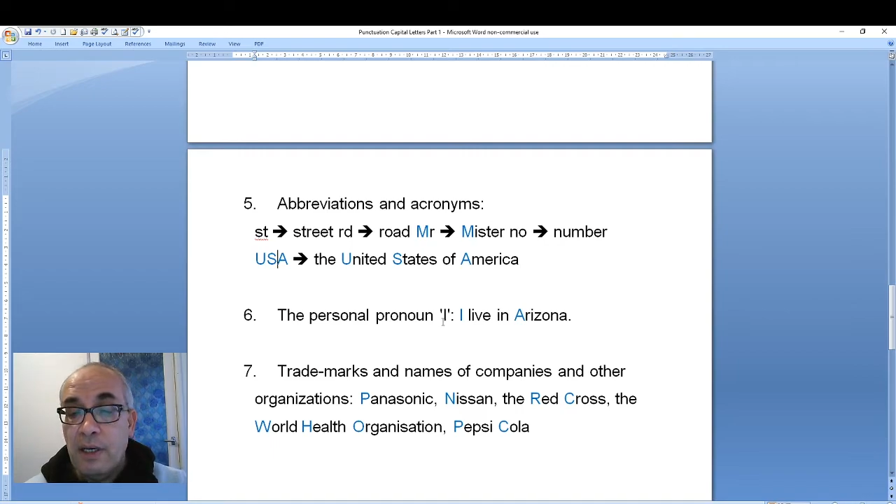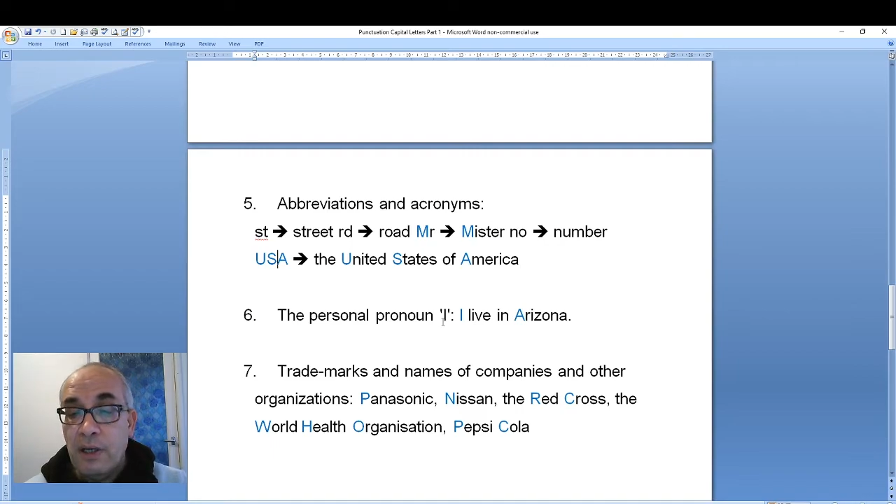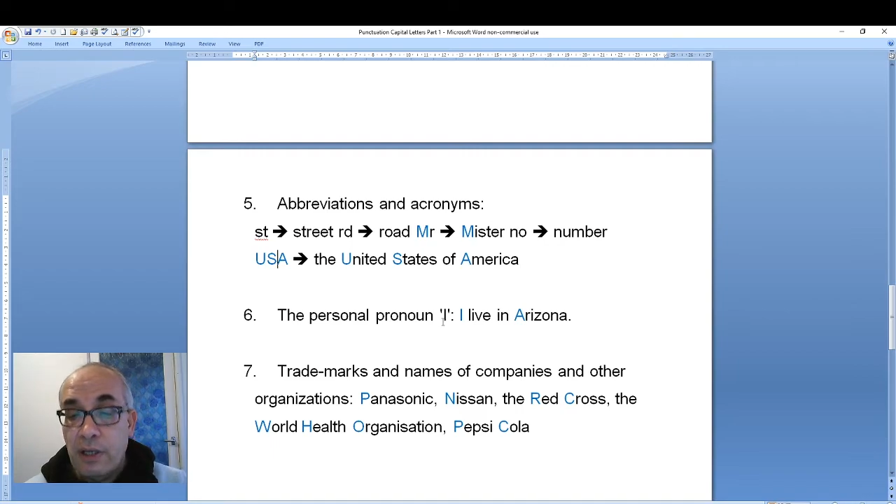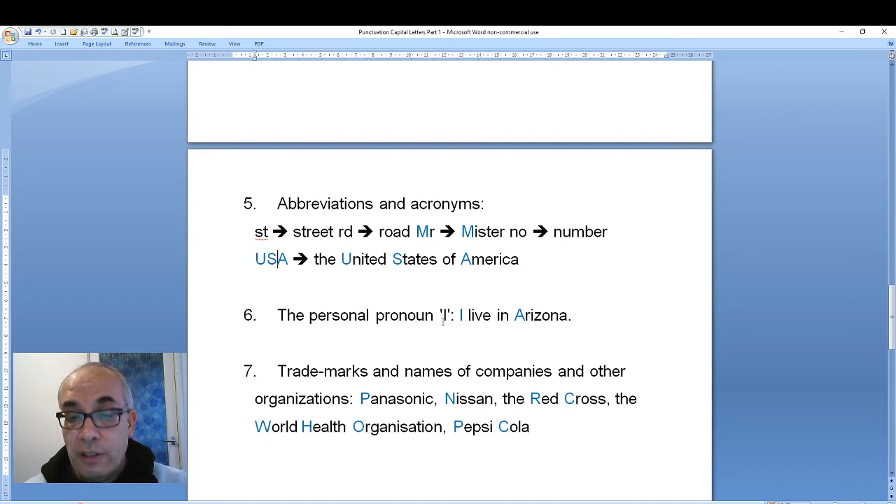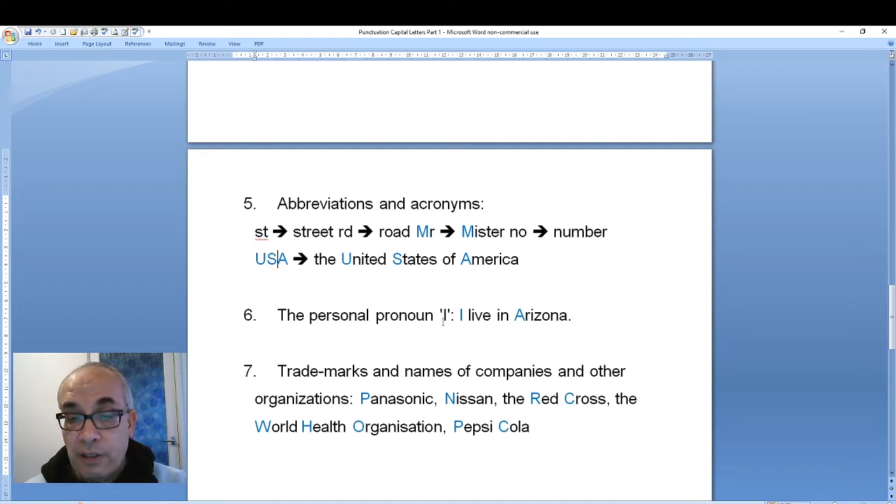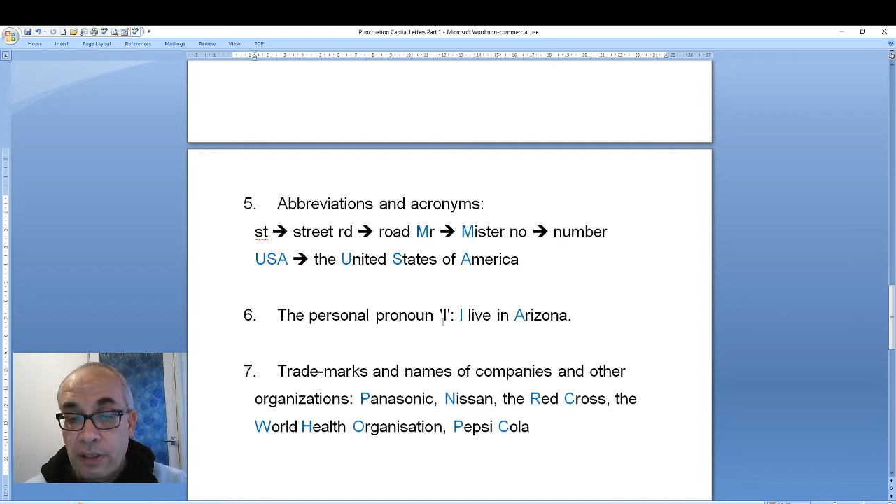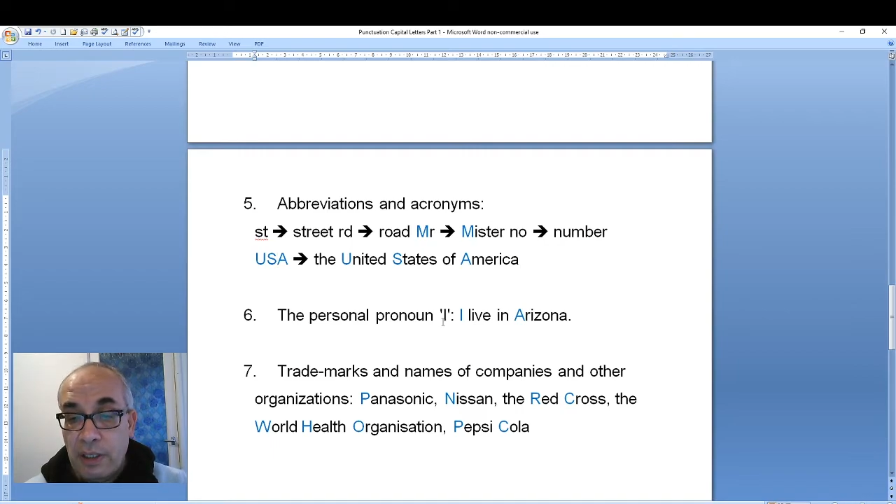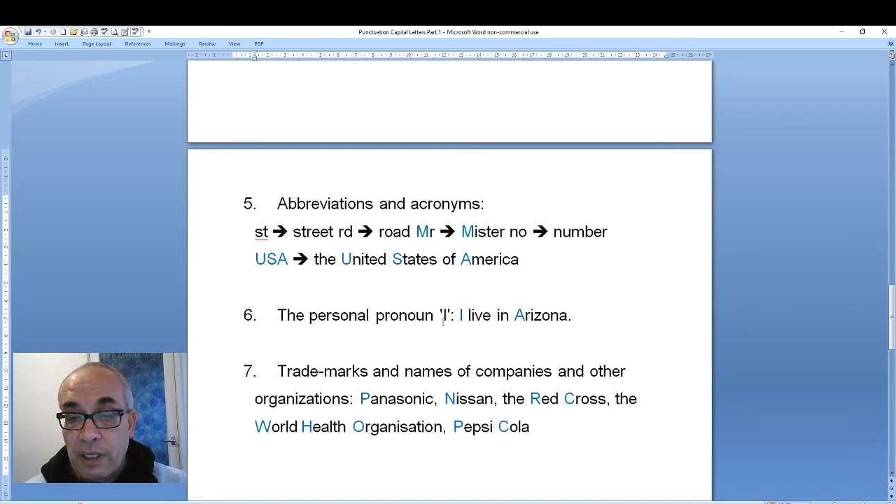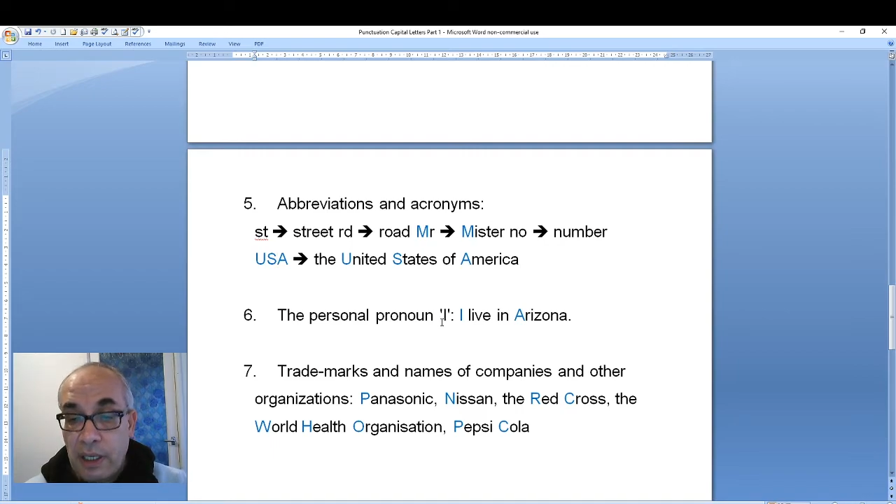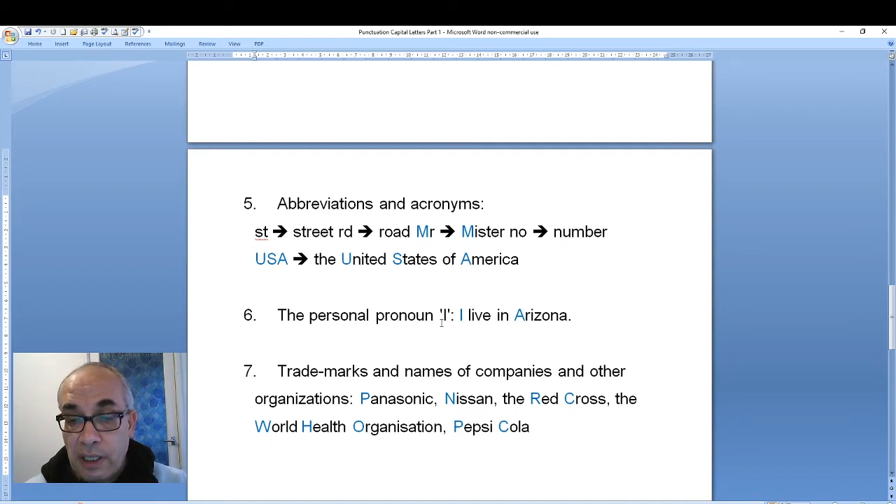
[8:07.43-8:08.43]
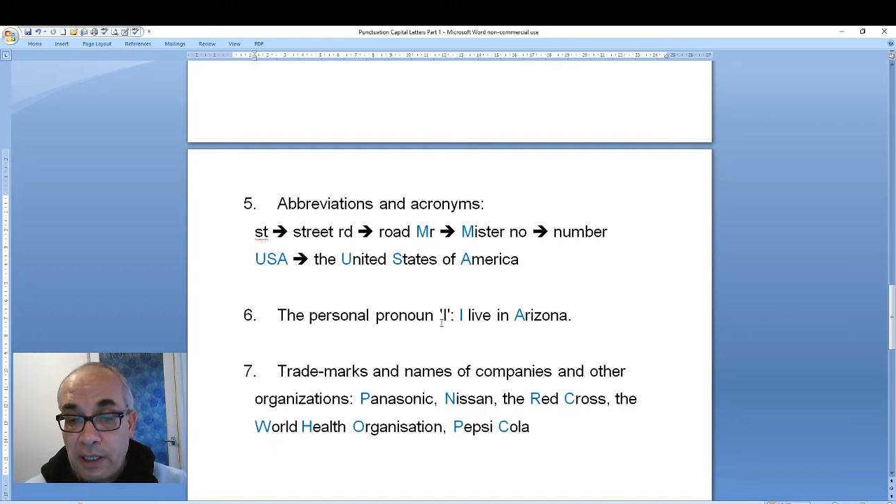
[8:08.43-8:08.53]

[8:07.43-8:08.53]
written in